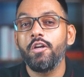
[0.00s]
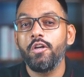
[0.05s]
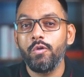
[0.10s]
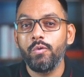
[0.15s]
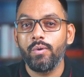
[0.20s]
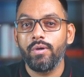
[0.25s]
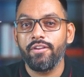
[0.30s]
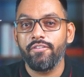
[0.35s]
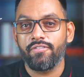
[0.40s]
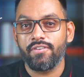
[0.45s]

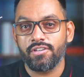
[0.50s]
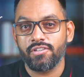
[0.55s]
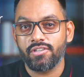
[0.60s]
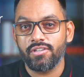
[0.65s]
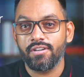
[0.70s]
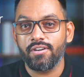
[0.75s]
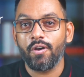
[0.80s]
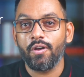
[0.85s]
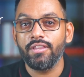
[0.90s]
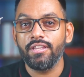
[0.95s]
do a
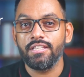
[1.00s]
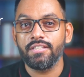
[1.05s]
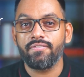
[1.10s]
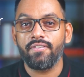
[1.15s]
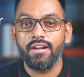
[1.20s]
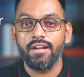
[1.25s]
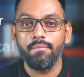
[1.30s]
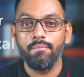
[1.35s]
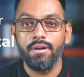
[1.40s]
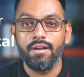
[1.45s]
refresher on these
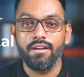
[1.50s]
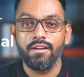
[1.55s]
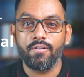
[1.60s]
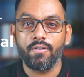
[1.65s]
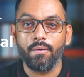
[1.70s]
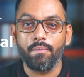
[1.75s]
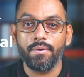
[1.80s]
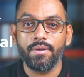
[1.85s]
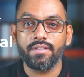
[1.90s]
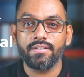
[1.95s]
fundamental
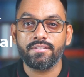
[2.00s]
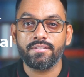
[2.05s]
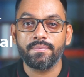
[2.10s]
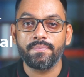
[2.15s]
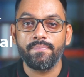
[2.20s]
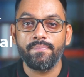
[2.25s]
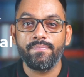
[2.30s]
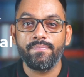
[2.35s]
topics.